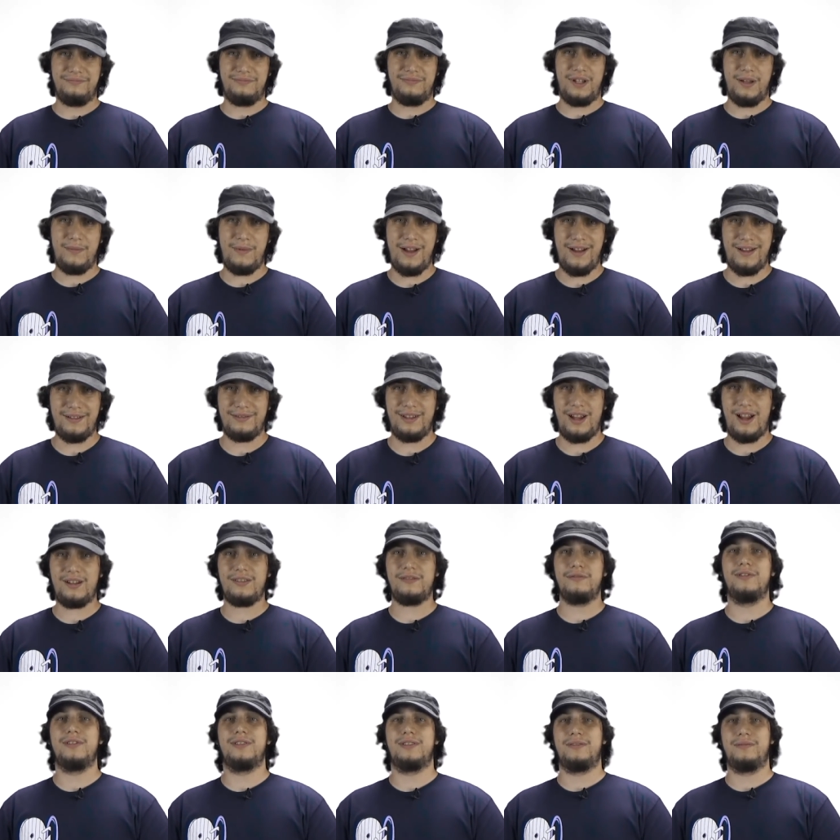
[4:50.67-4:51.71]
Come on, talk
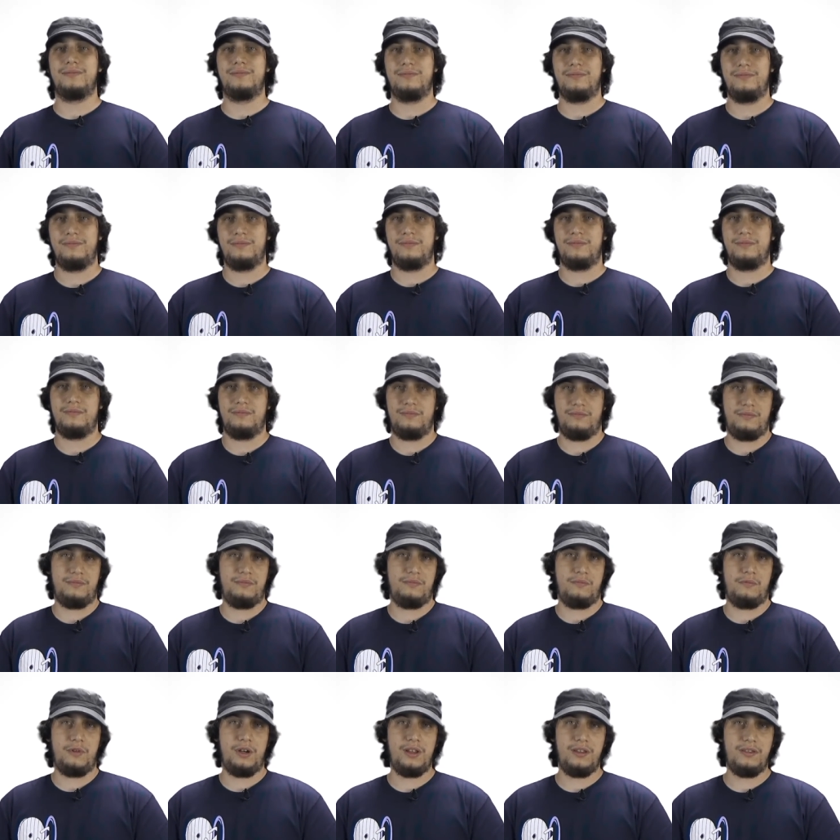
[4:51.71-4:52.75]
to us.
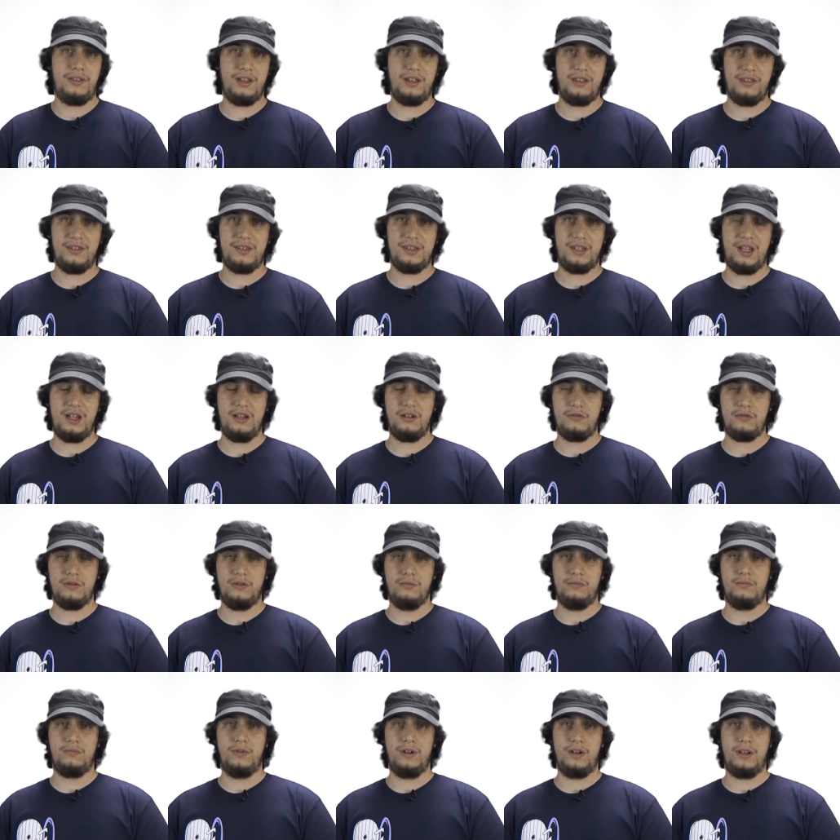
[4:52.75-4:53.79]
What do you think of the
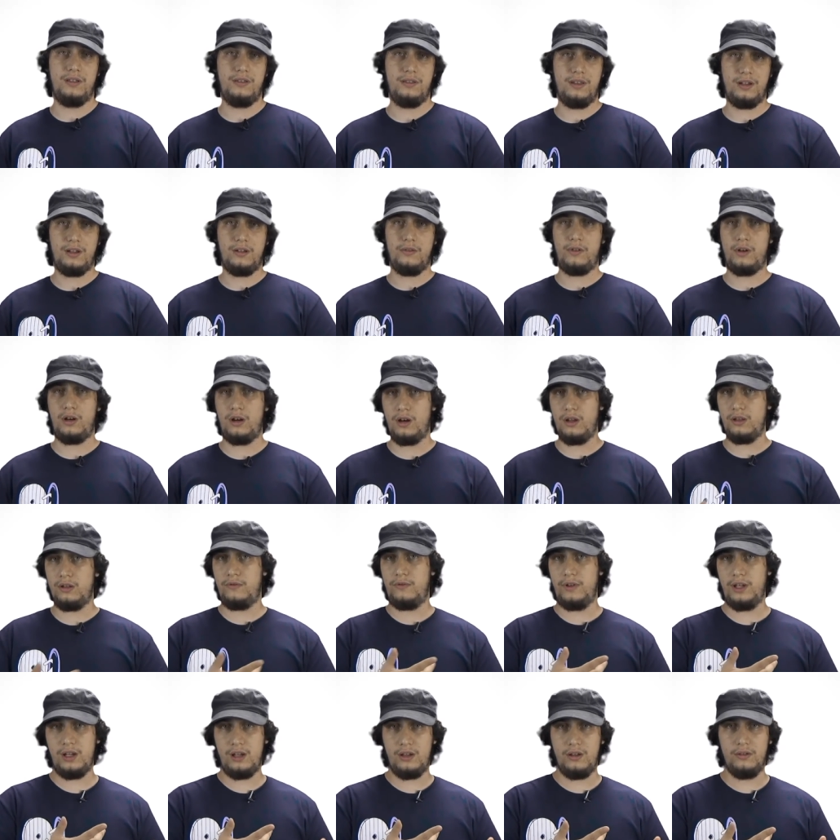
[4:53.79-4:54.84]
schedule? What do you think of our other
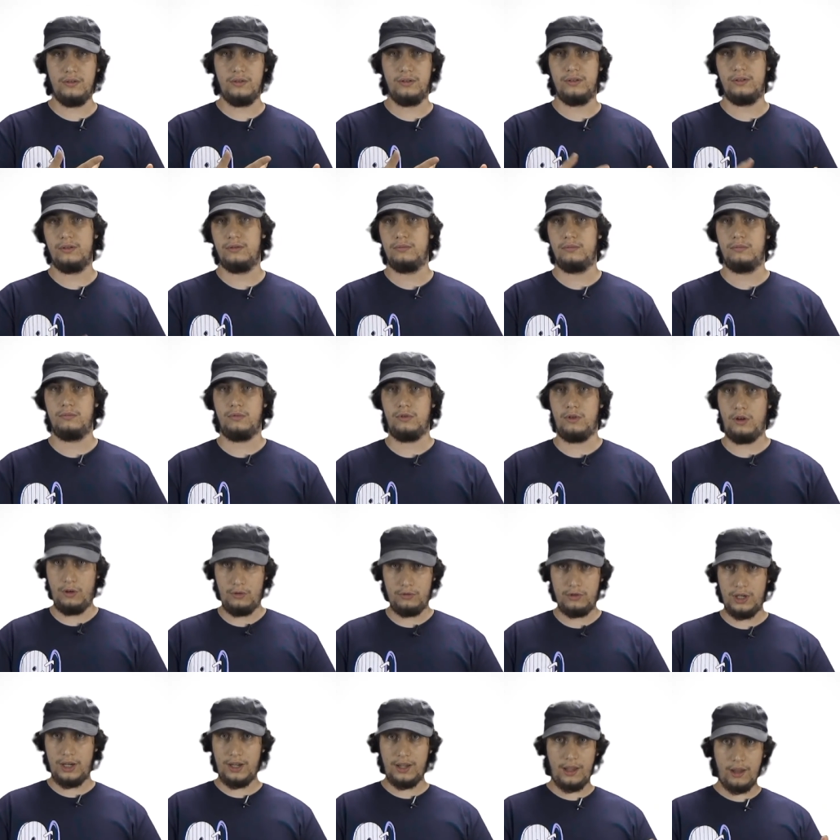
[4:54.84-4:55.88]
videos? Go
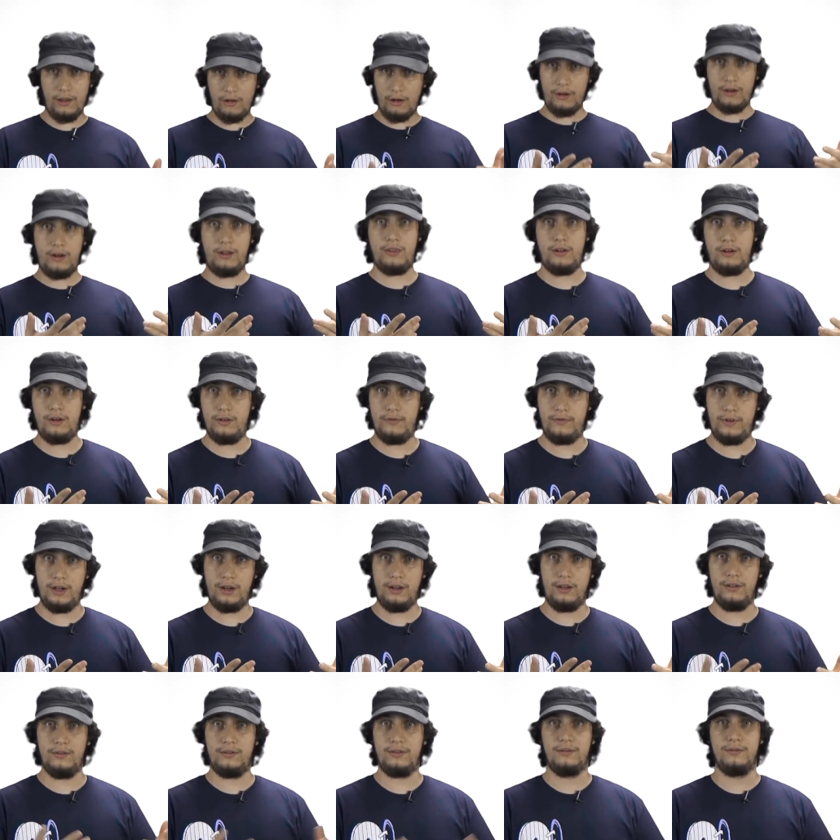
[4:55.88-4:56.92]
check out our other
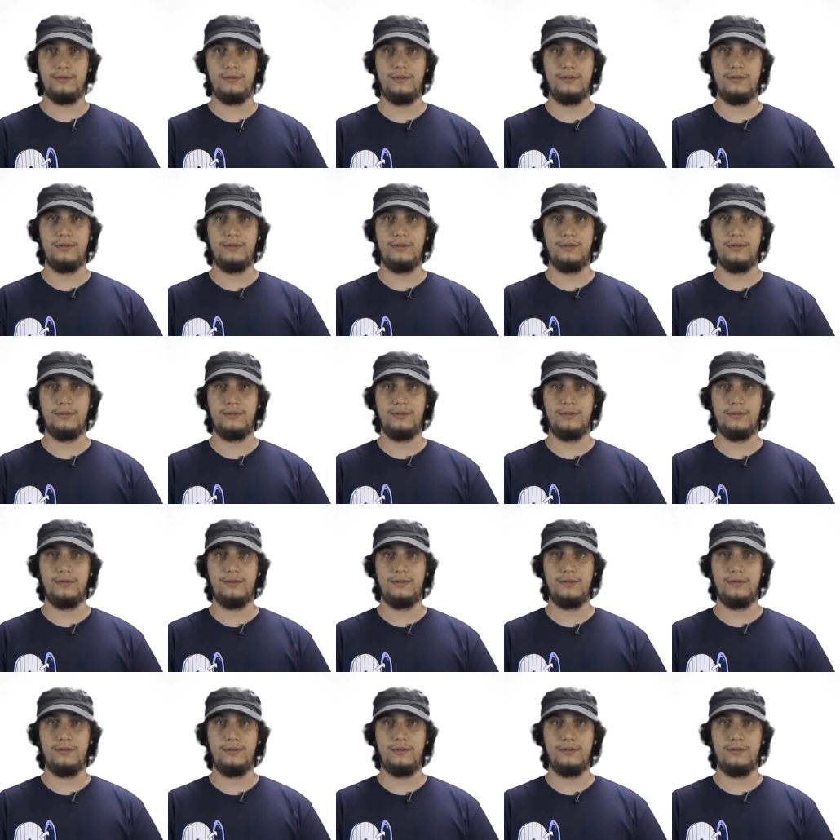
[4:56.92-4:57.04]
videos.